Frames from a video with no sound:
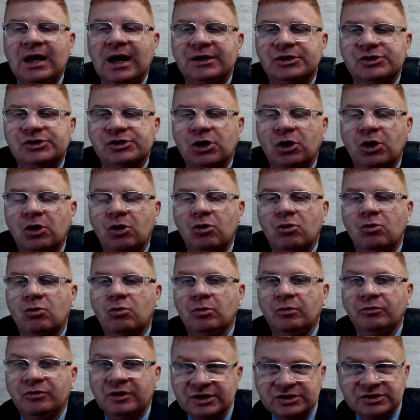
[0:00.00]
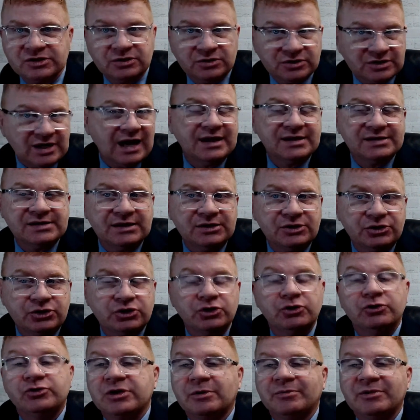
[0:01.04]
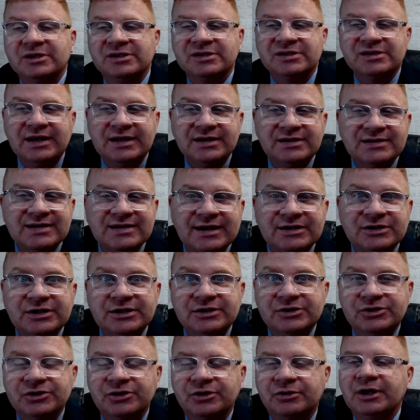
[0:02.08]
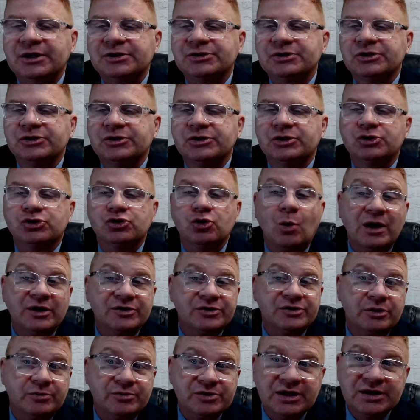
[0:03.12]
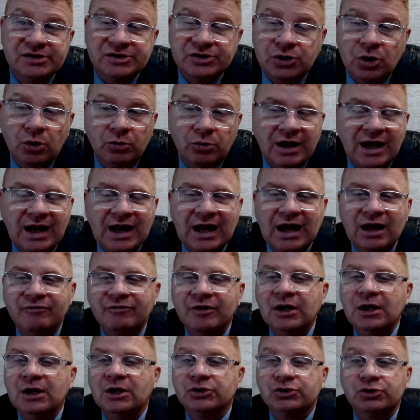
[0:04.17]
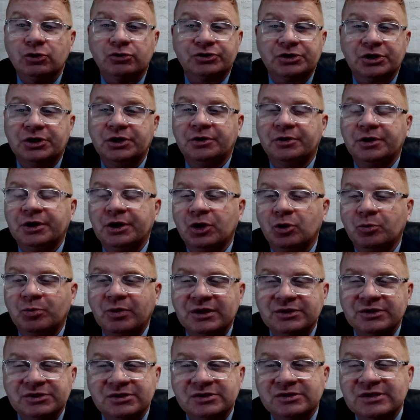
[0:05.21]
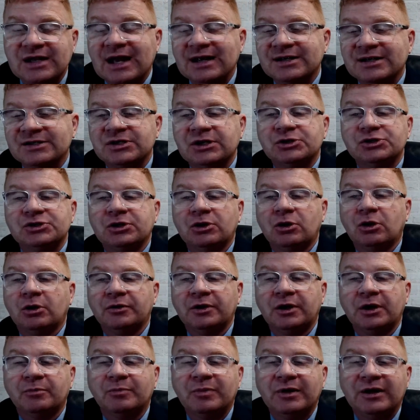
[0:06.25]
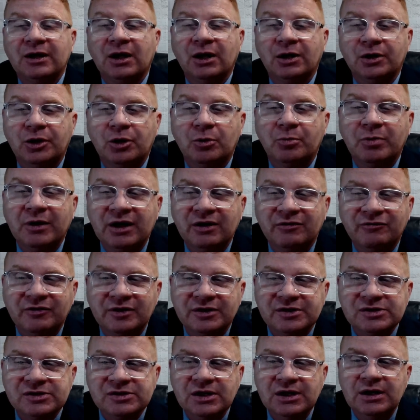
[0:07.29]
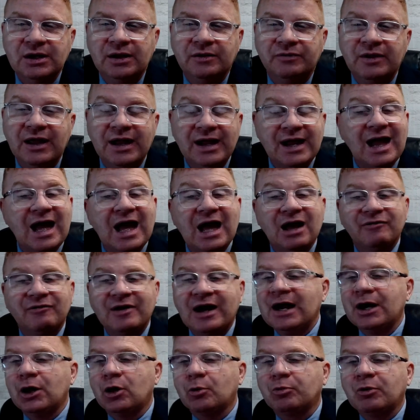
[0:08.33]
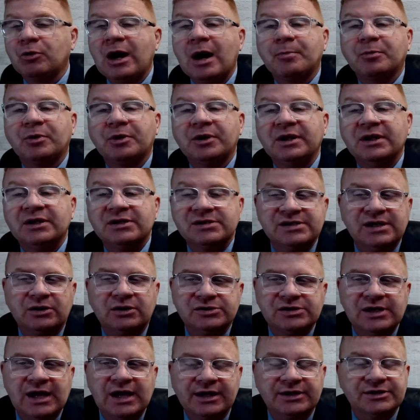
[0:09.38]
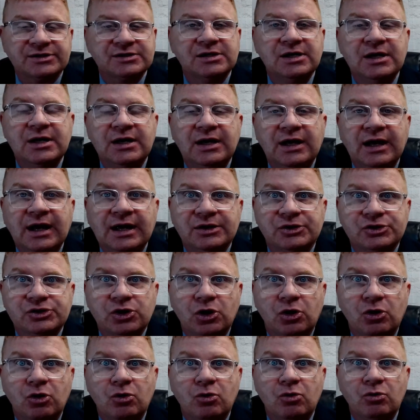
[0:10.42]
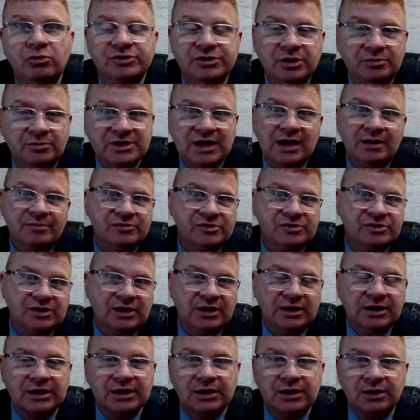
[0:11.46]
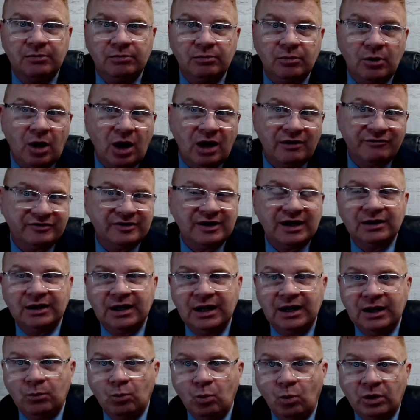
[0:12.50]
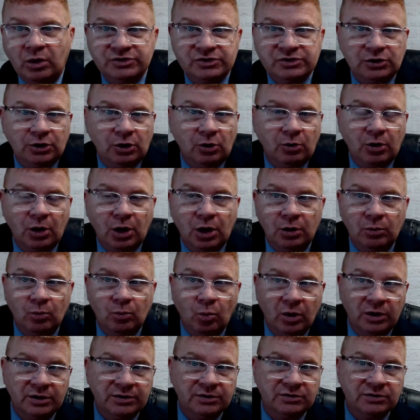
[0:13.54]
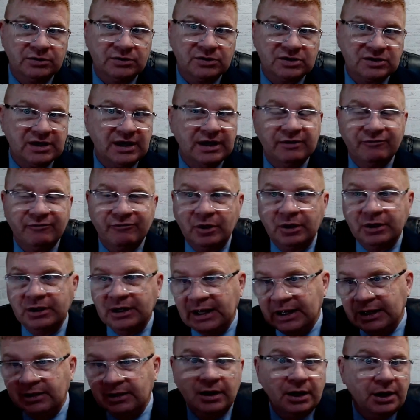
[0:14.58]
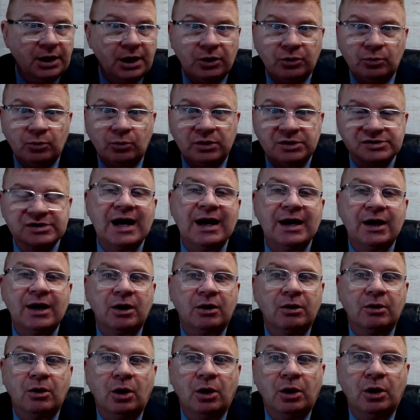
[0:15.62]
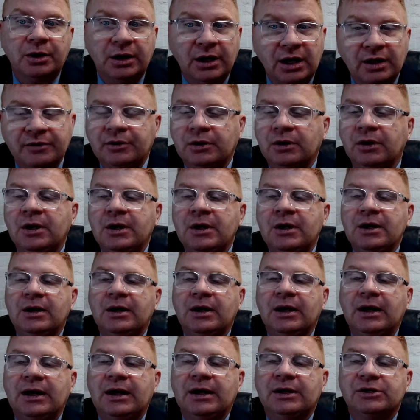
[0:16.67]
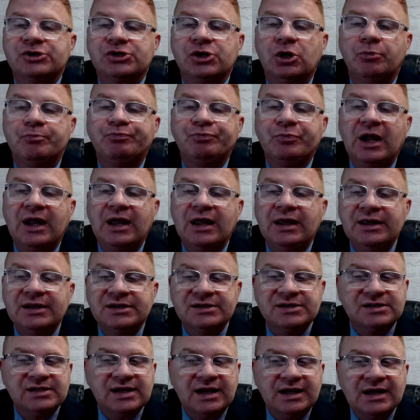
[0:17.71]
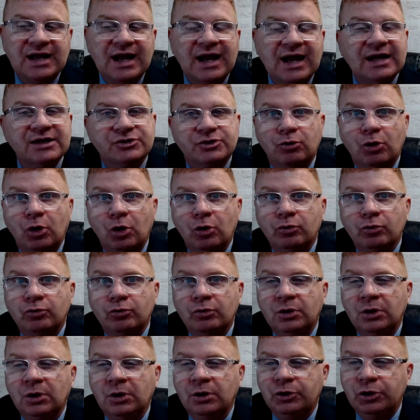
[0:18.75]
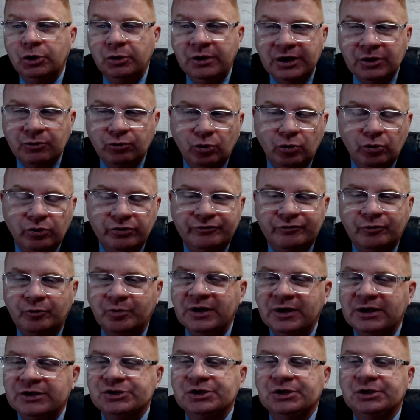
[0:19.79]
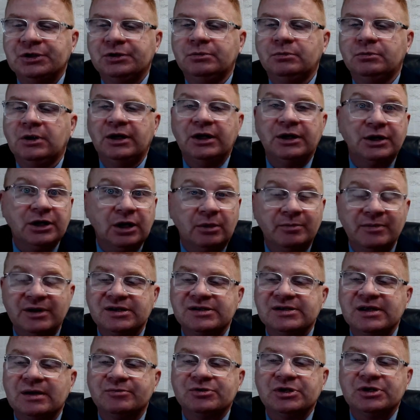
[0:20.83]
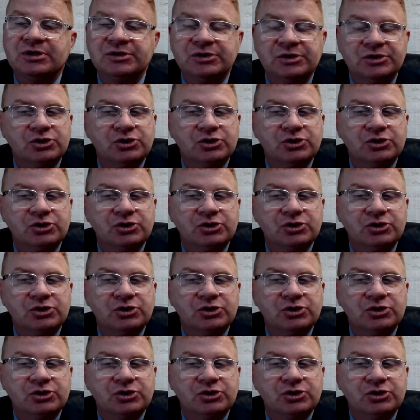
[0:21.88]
And so this ties into some of the state tax considerations. And so while some states don't have Social Security or pension taxation on their benefits, they have higher property and sales tax. And so sometimes they offset, and one's lower on one state front and another one's higher on another. So each state has their own unique rules for pension and income exemptions.